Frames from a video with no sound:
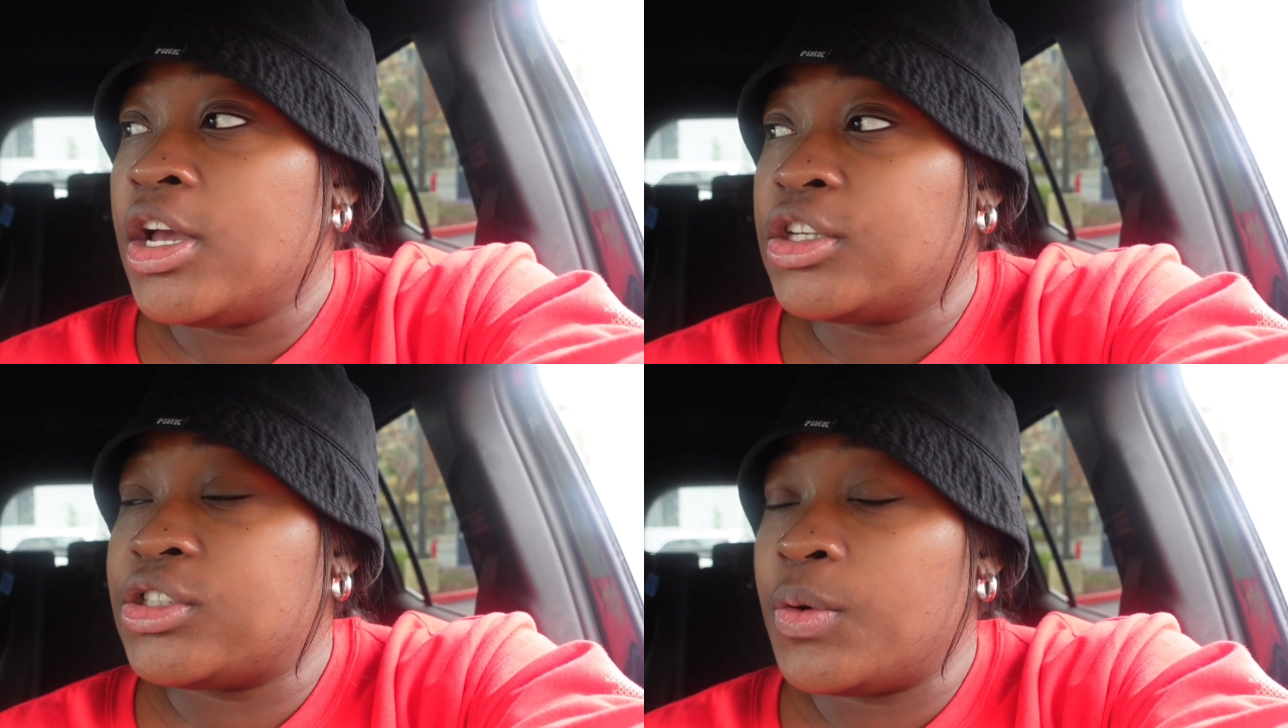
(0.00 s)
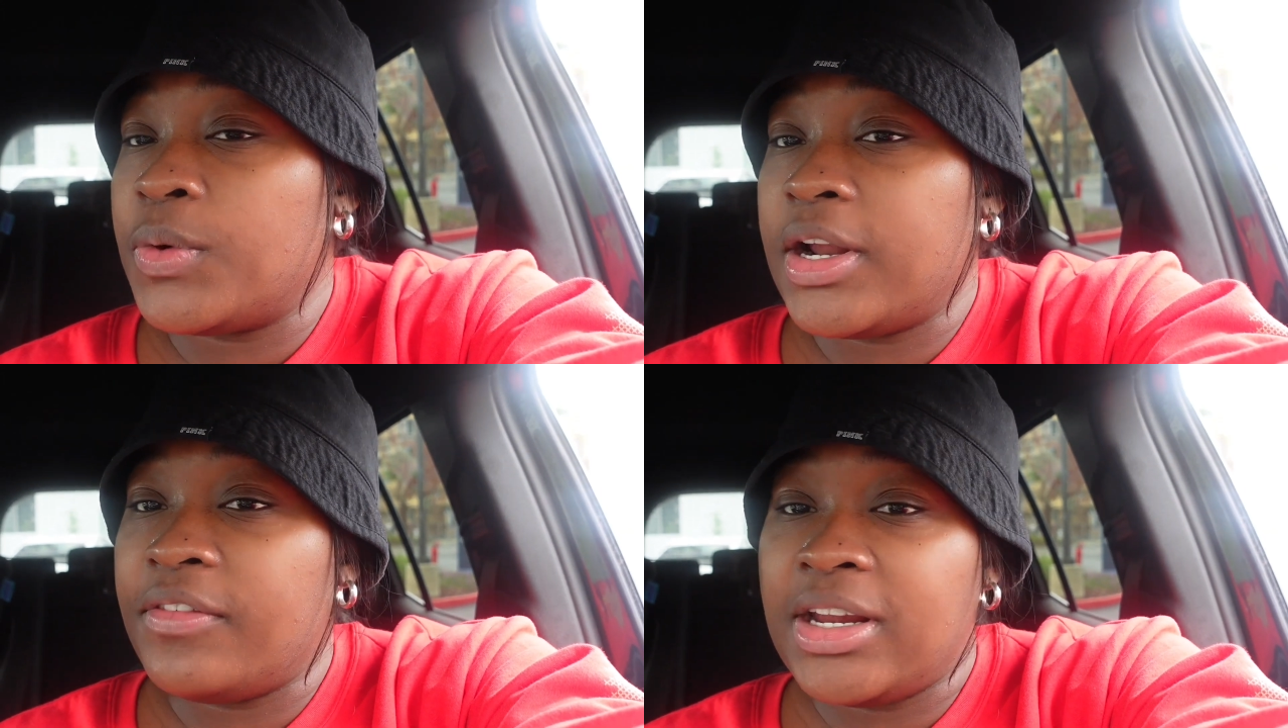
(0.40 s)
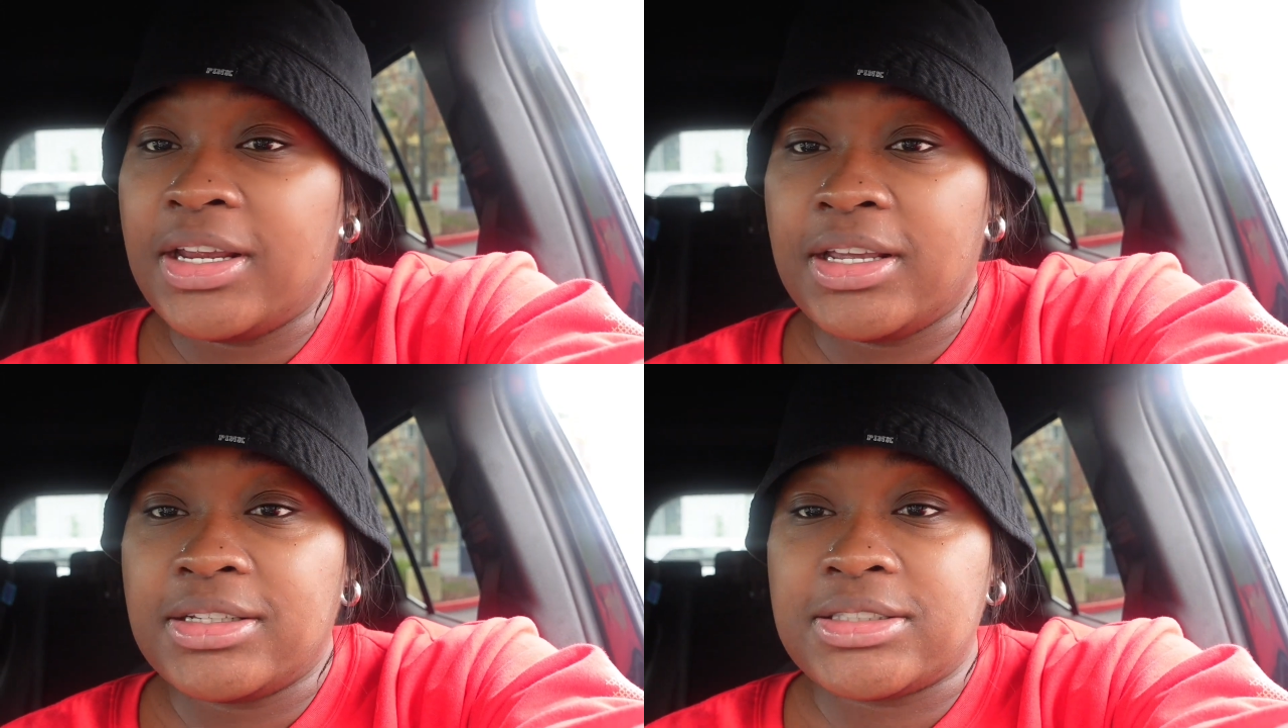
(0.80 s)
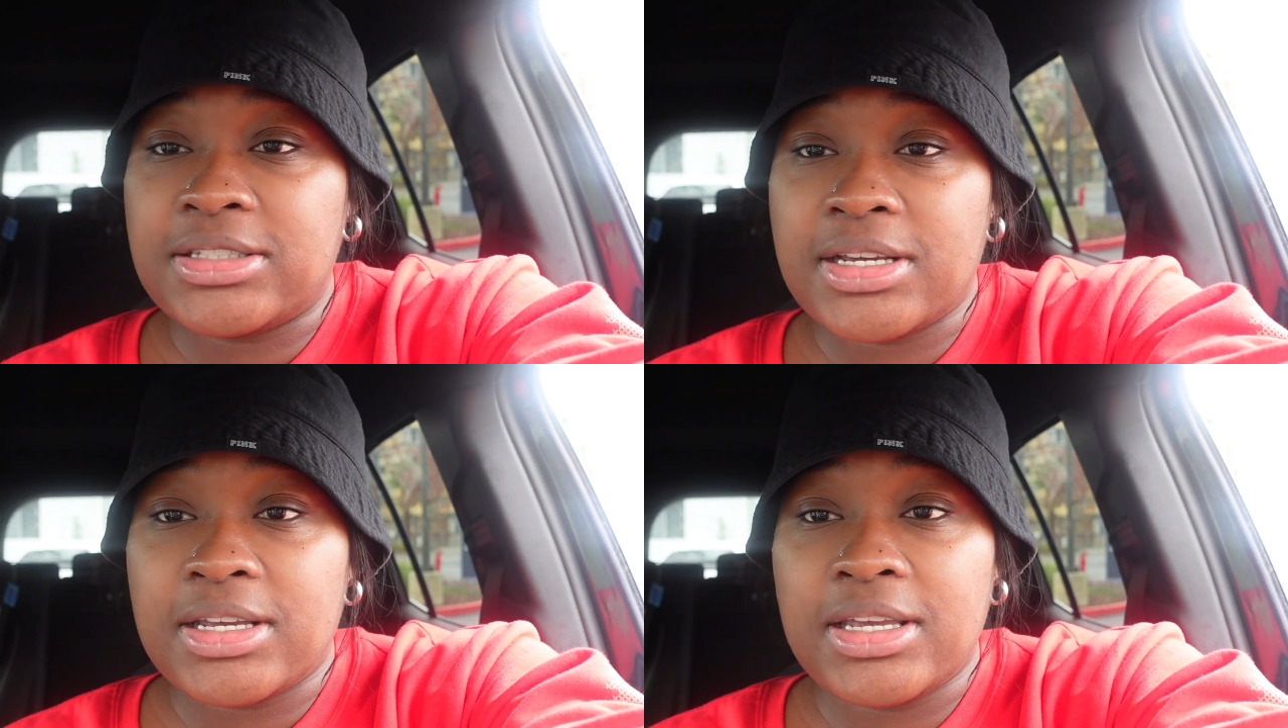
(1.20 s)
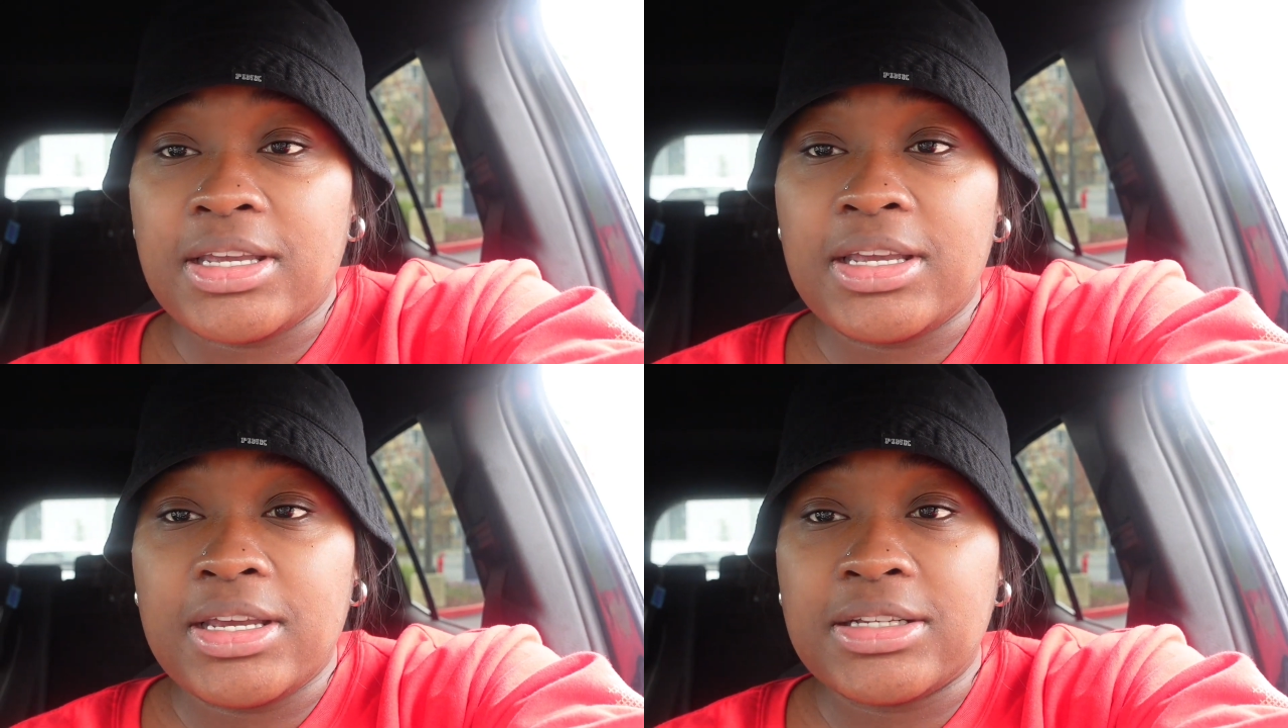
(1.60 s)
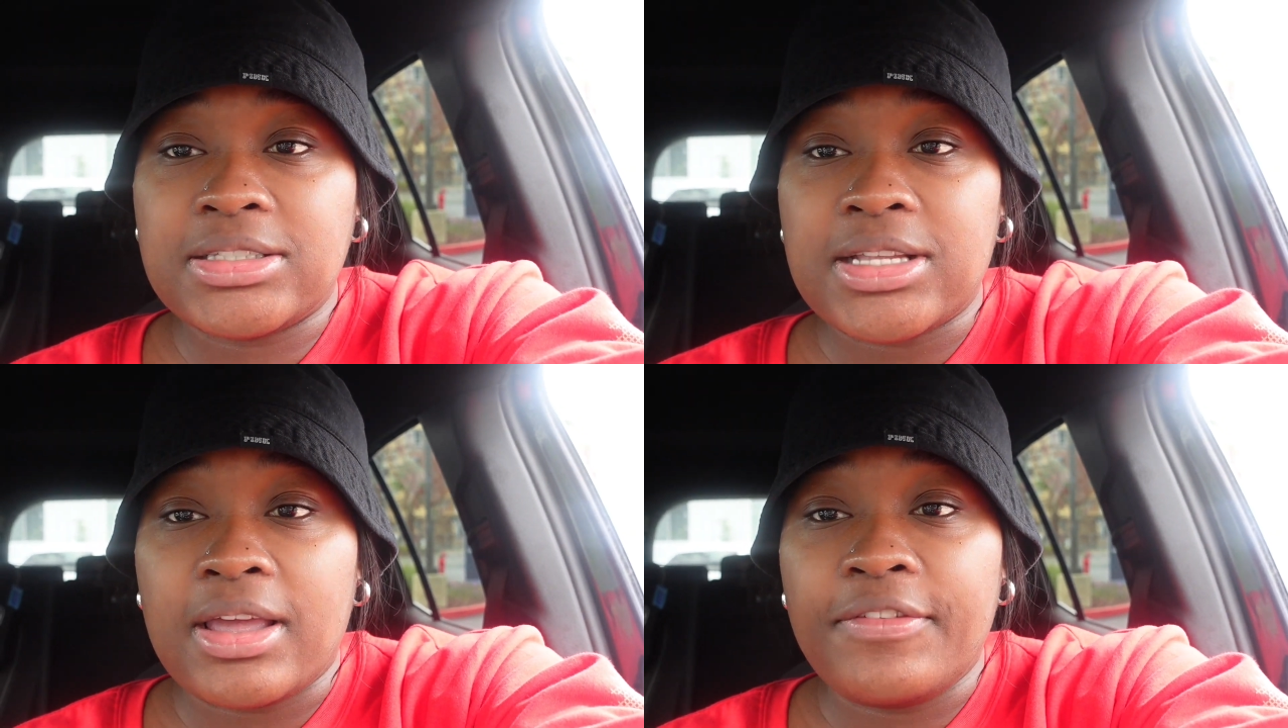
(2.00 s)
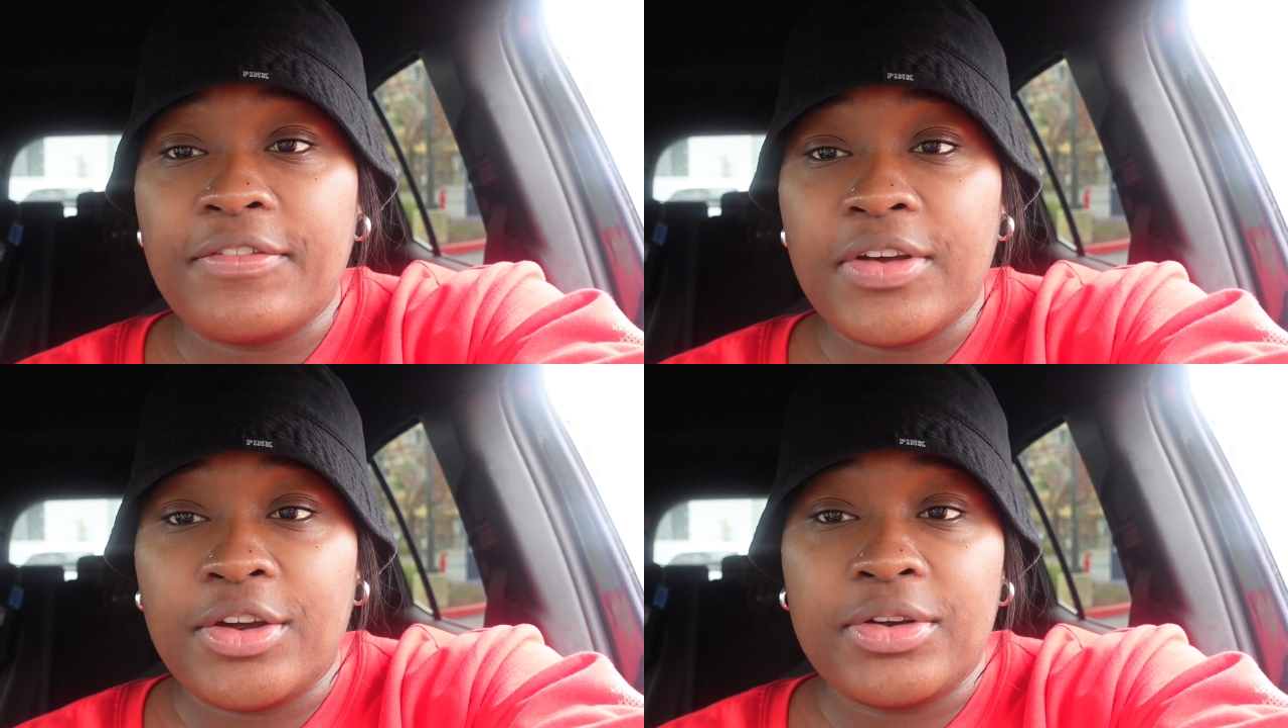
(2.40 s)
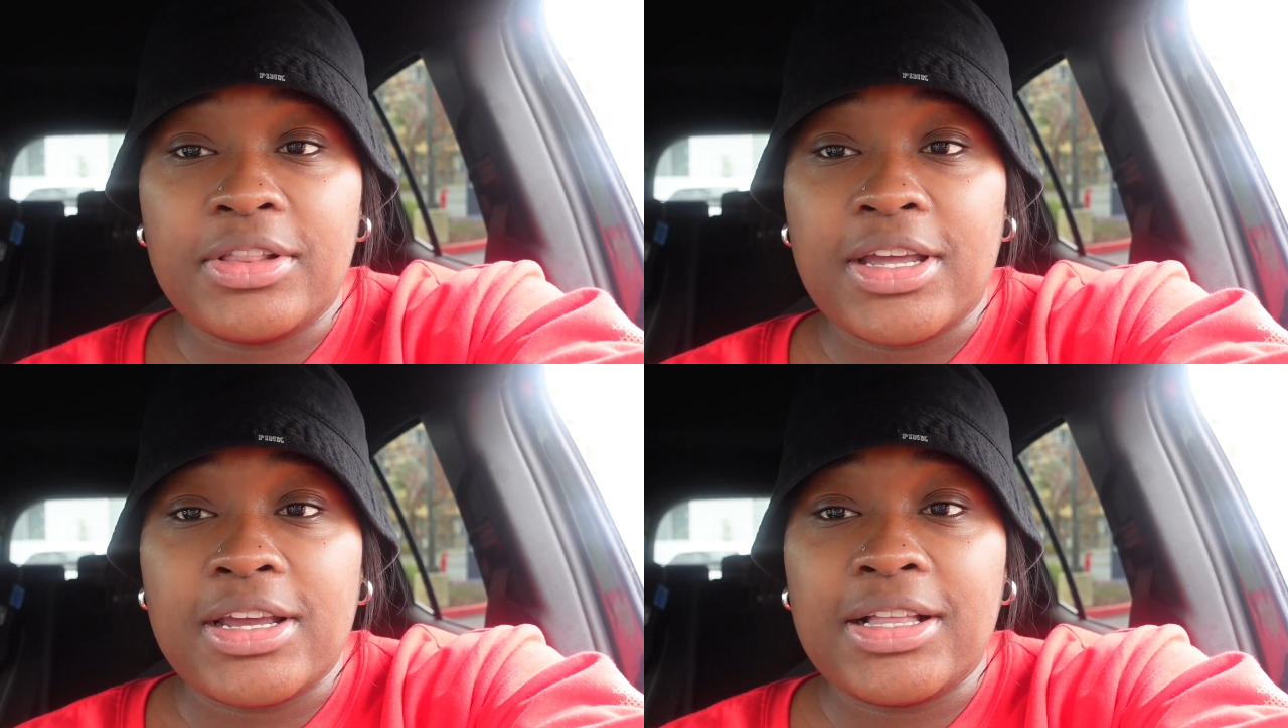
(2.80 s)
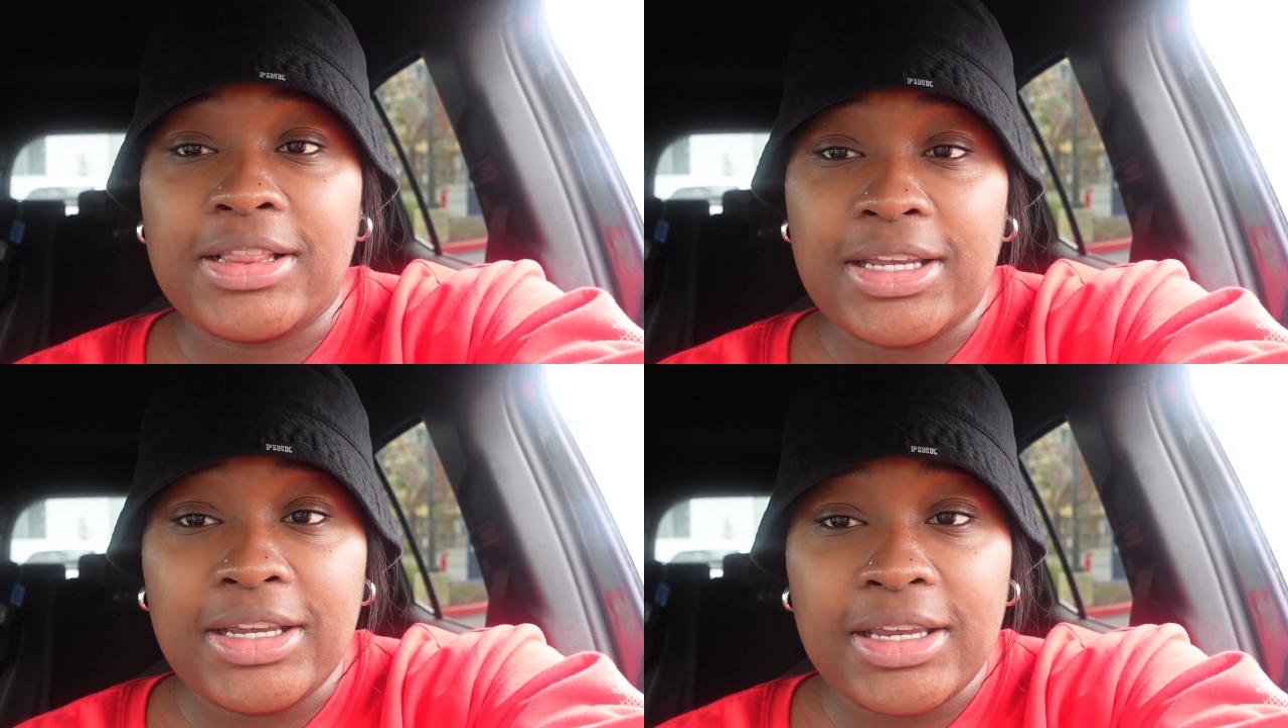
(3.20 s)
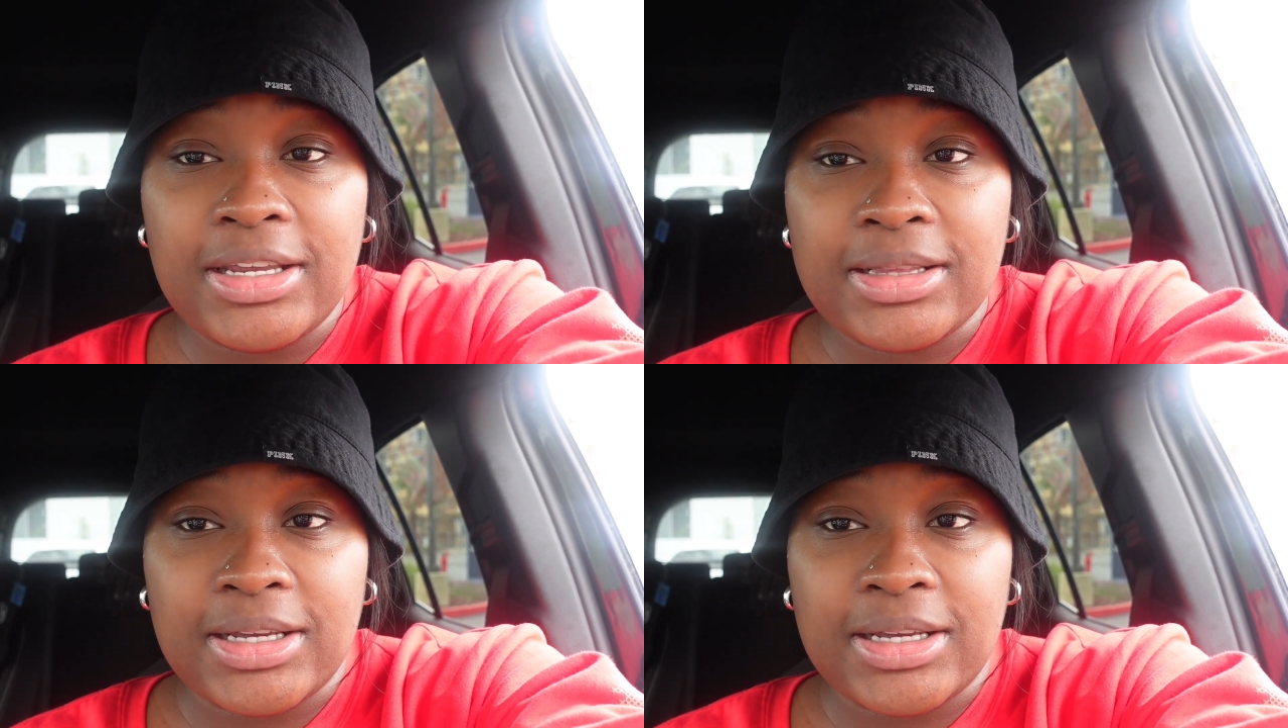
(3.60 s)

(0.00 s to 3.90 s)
So whenever he gets sick, he gets like very like clingy.